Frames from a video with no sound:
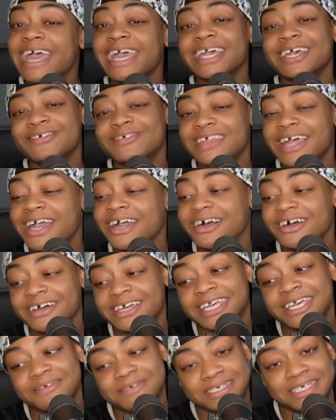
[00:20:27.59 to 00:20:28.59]
if they're gonna
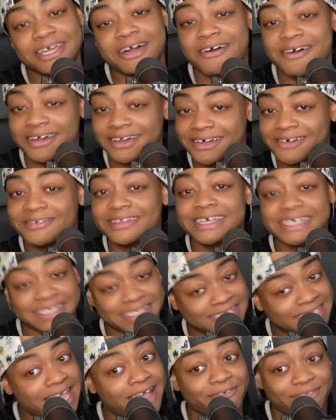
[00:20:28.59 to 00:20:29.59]
keep showing them, this
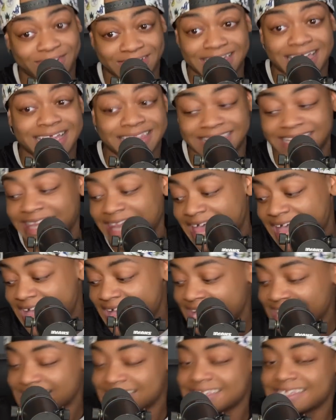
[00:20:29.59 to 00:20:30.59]
is definitely not the
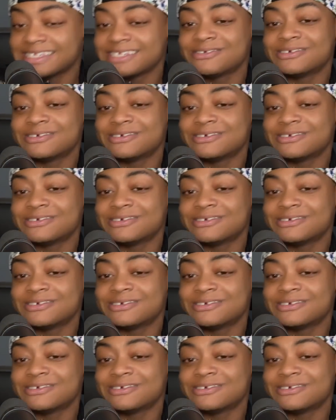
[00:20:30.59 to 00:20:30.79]
last.